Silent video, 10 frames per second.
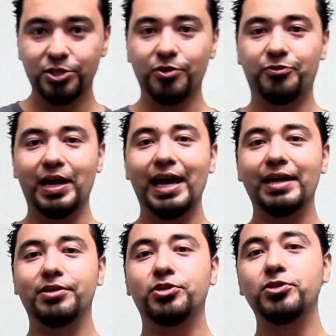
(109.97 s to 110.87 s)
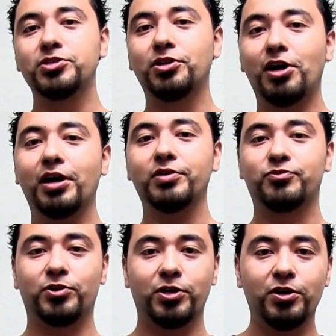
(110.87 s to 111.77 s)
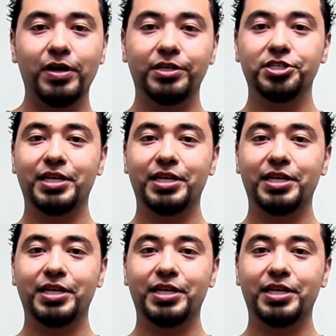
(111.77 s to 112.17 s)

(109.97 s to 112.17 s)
So if I had a user login for her and